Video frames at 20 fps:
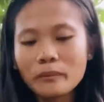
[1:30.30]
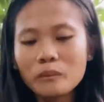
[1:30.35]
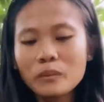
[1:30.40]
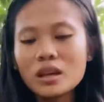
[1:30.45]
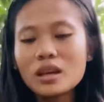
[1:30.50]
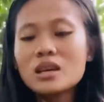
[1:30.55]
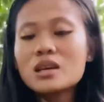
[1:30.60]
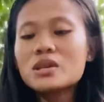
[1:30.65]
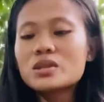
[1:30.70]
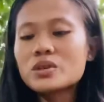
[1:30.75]

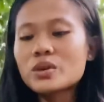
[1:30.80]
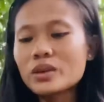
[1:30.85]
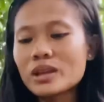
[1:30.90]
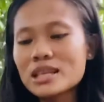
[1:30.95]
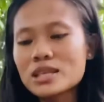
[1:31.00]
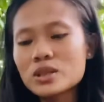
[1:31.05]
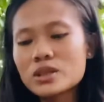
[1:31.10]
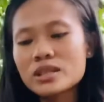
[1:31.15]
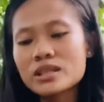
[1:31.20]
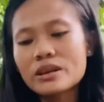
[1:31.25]
So this
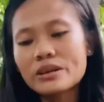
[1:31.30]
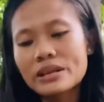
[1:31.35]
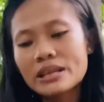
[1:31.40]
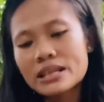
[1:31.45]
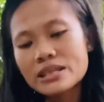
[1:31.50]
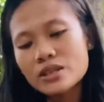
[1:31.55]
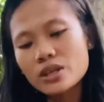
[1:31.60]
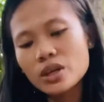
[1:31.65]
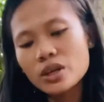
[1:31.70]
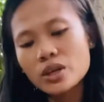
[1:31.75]
is the
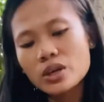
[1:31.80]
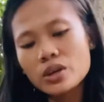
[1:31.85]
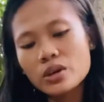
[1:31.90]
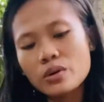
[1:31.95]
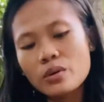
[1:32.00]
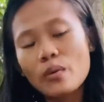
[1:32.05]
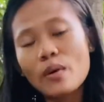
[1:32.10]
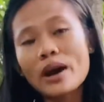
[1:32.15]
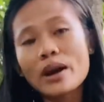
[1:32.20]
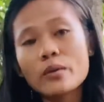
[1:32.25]
reason
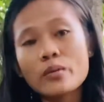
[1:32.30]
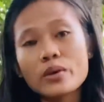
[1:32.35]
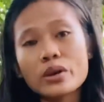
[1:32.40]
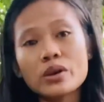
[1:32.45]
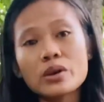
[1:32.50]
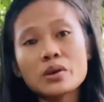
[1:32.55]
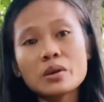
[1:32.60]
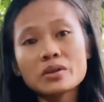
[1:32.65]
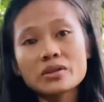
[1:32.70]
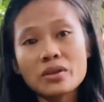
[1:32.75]
why we
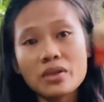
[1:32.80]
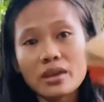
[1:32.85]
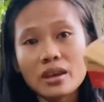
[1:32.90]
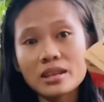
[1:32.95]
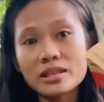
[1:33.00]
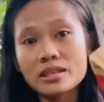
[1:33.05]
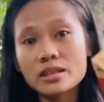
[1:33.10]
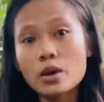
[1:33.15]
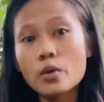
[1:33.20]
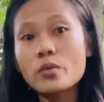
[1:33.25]
use this.
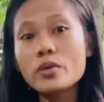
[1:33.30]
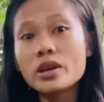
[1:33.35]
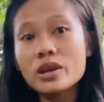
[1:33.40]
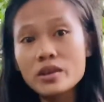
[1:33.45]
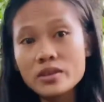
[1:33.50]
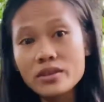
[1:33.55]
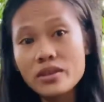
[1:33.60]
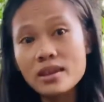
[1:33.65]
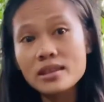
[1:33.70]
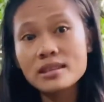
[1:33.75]
We use
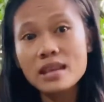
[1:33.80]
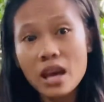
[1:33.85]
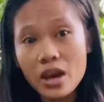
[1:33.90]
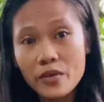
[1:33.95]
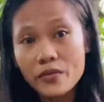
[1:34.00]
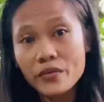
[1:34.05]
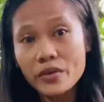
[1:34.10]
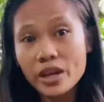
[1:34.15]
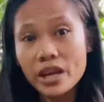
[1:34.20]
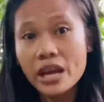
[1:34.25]
this
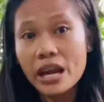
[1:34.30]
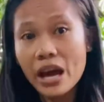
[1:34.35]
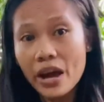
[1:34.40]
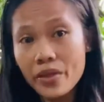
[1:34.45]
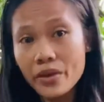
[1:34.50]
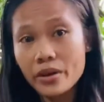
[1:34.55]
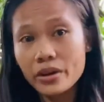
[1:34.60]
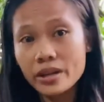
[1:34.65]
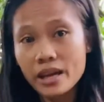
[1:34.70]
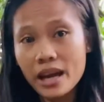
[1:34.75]
every
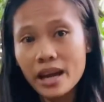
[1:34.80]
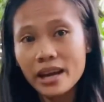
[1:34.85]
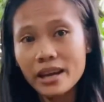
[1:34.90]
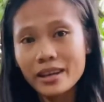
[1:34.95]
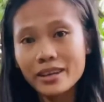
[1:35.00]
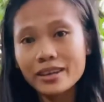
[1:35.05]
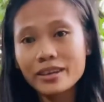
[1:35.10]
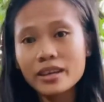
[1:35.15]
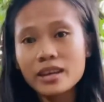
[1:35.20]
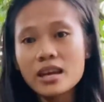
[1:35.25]
other day,
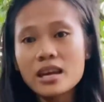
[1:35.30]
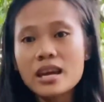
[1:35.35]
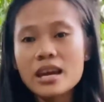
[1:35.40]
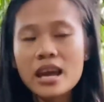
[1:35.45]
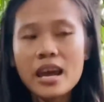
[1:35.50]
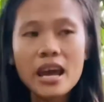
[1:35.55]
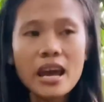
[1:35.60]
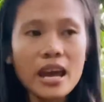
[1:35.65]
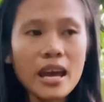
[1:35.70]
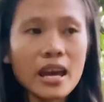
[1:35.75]

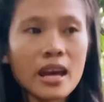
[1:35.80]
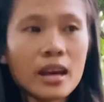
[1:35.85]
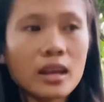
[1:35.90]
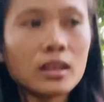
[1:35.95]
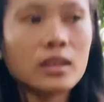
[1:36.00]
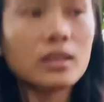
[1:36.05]
and